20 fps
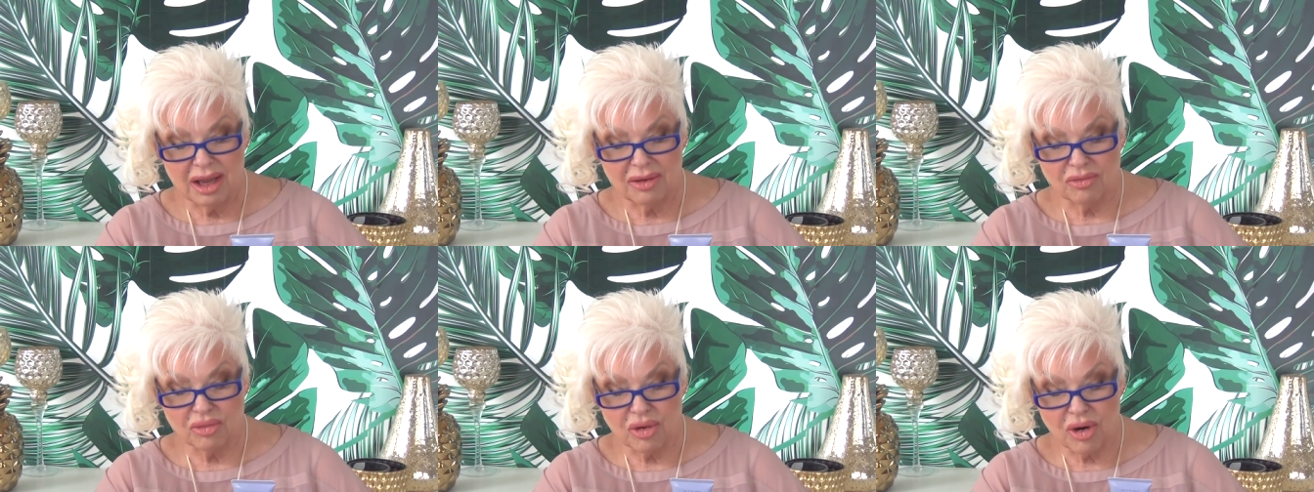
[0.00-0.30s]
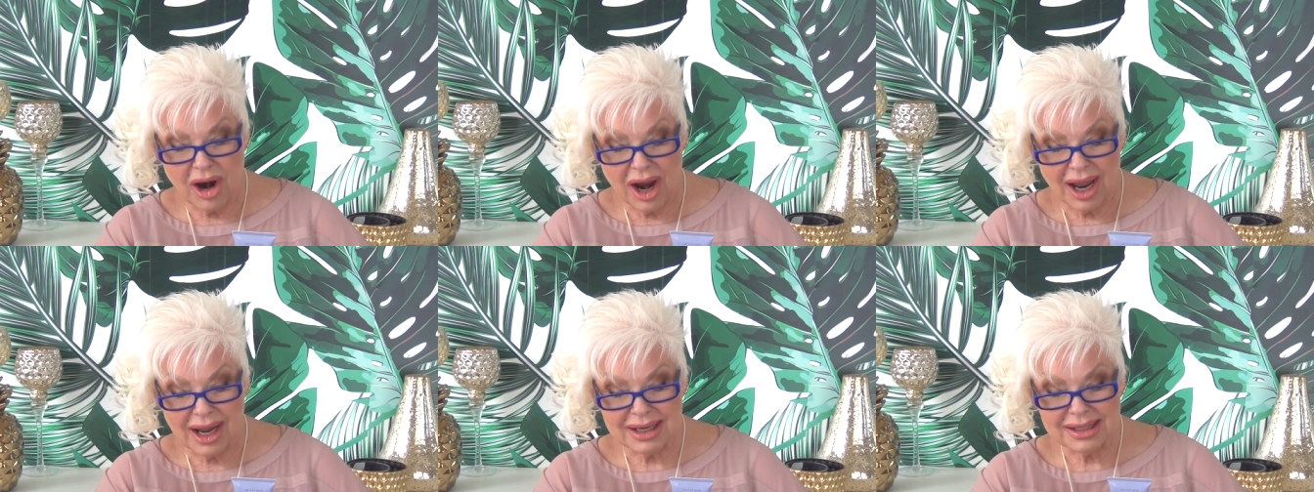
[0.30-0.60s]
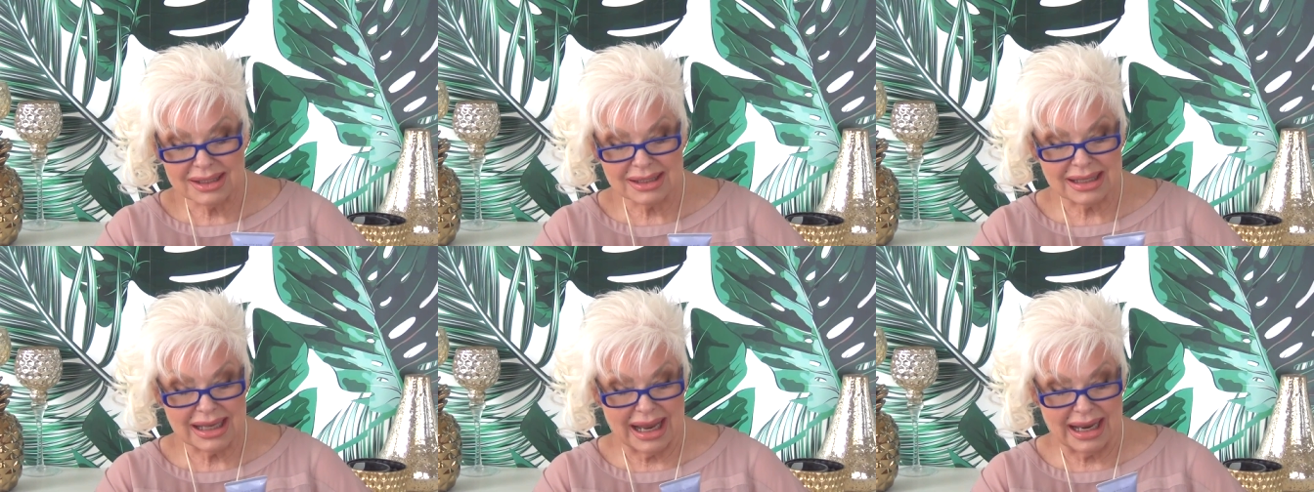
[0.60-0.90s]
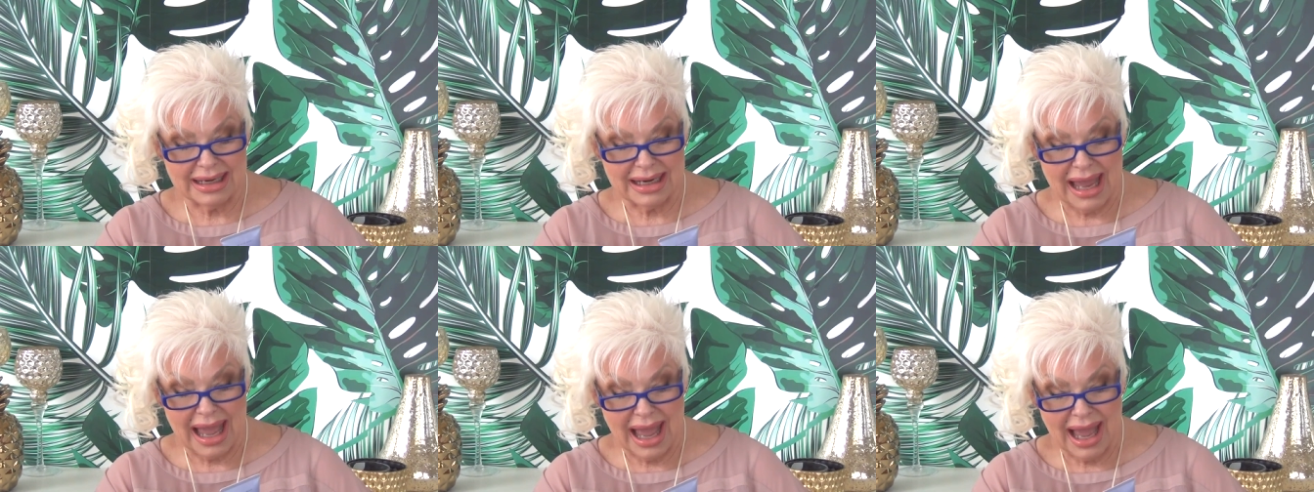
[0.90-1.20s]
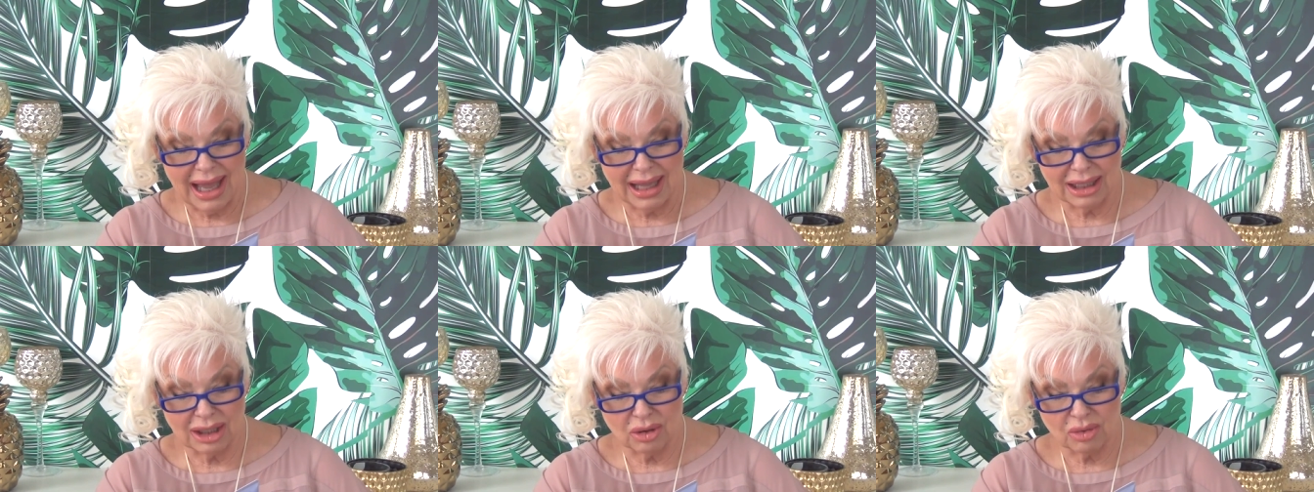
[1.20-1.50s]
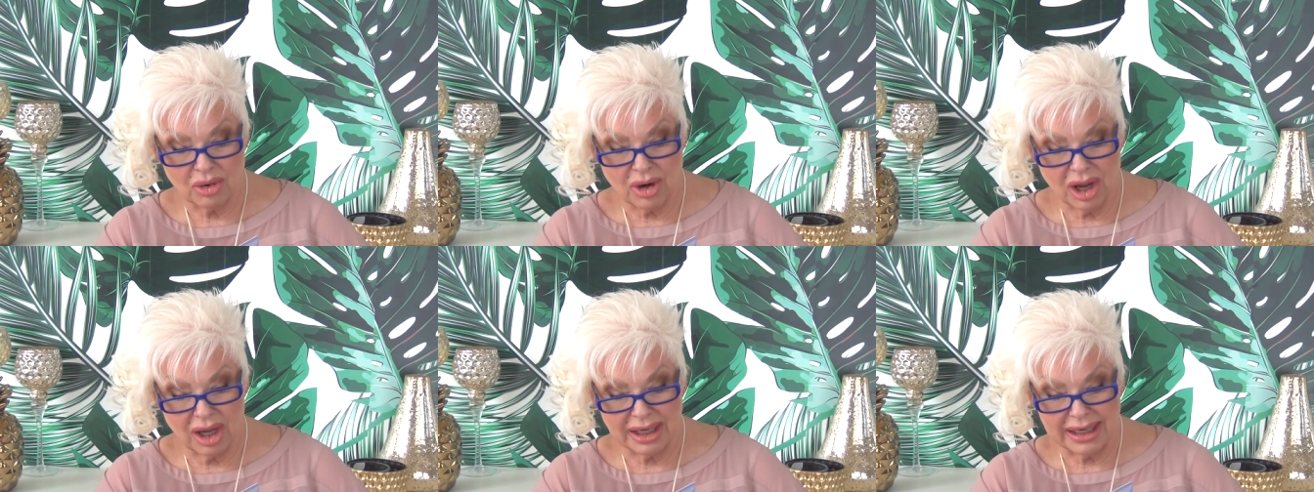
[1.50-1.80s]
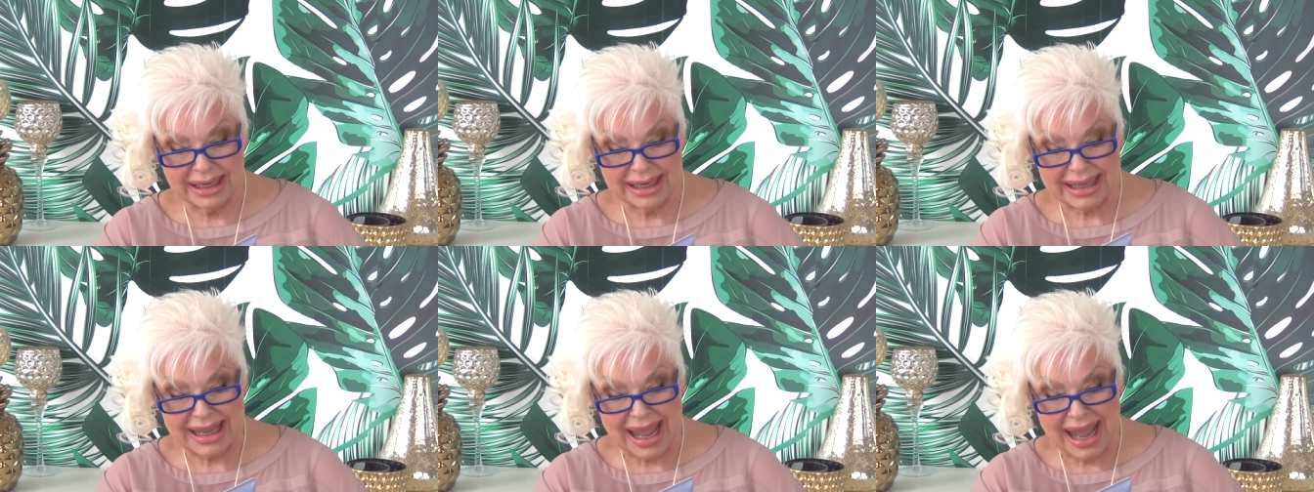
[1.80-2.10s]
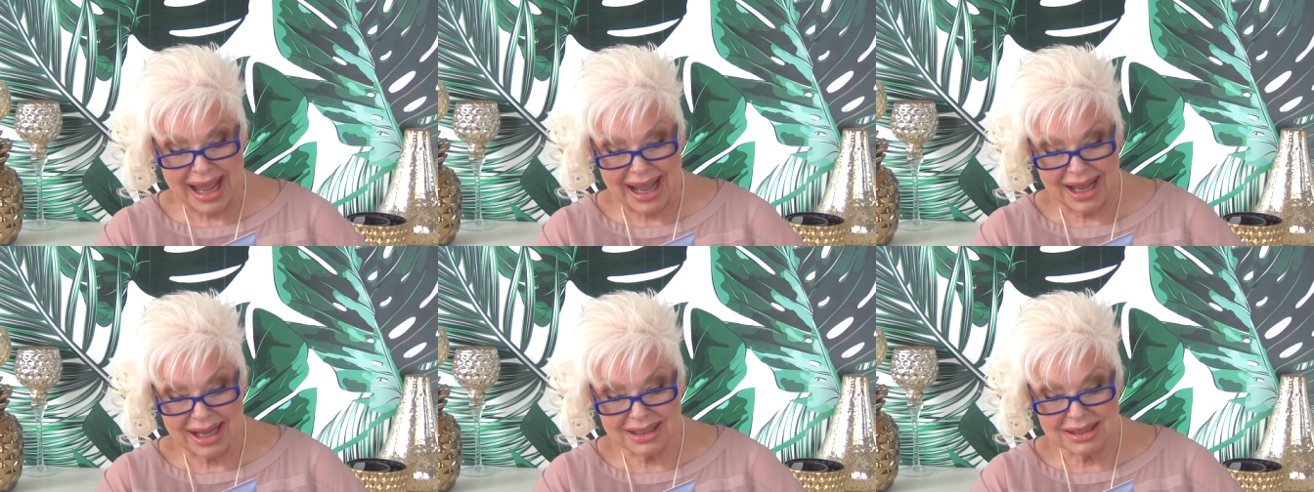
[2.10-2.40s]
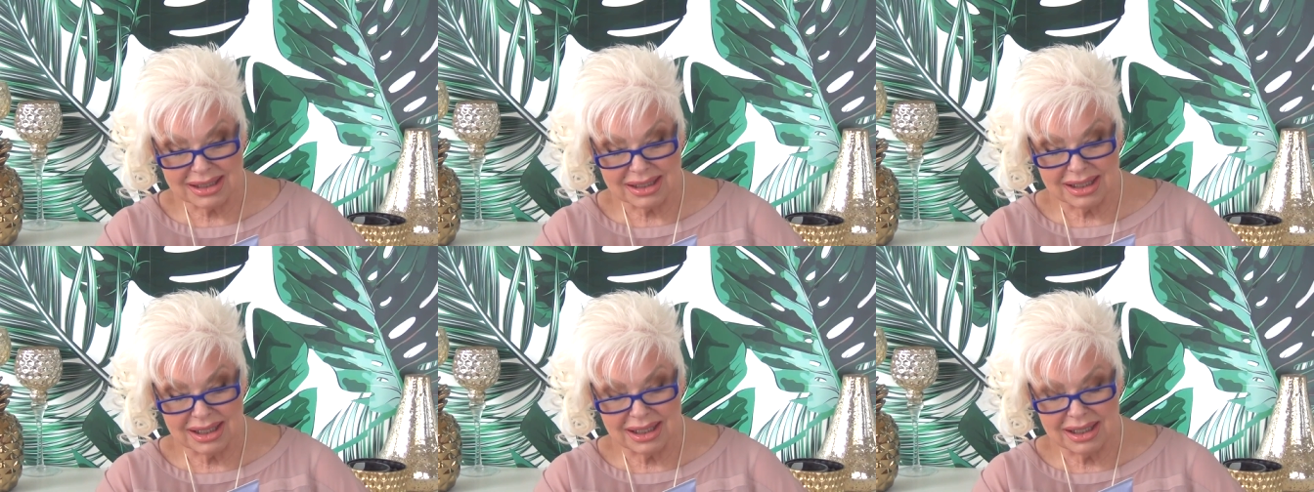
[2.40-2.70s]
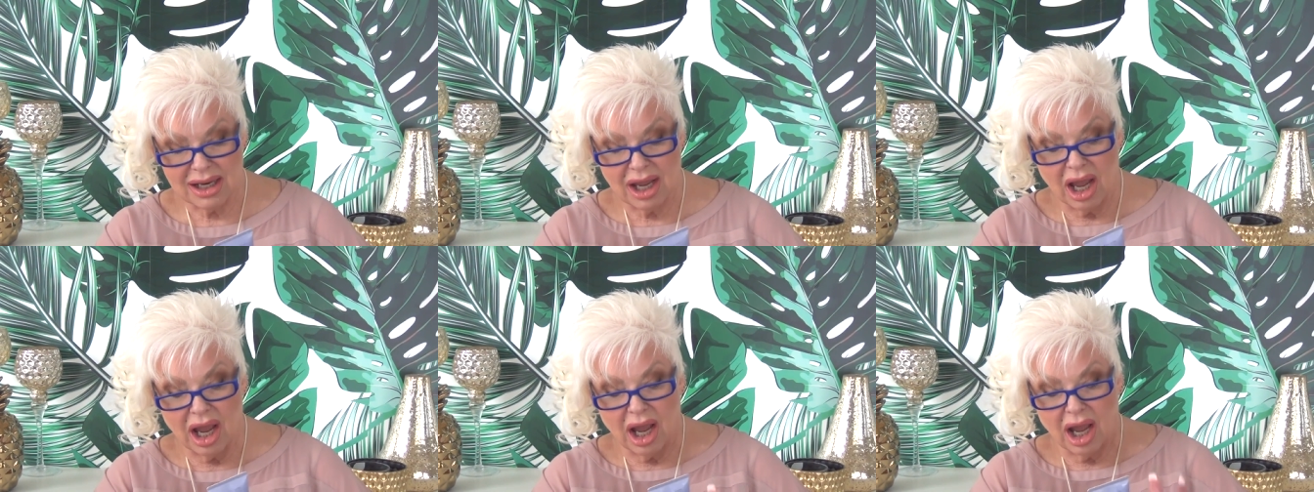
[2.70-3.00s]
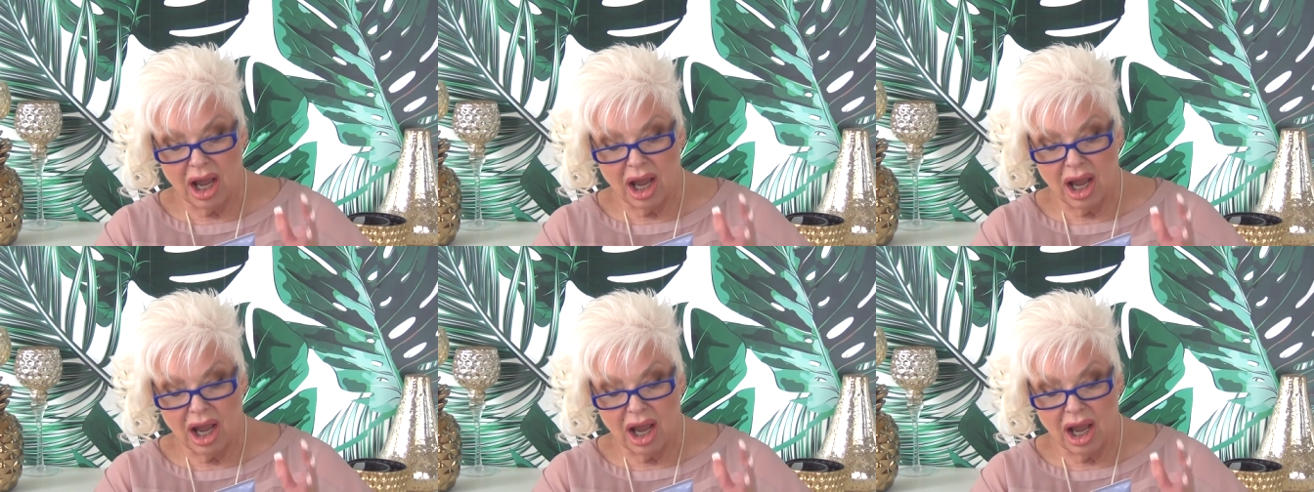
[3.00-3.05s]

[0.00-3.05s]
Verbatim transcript: rice and hyaluronic acid.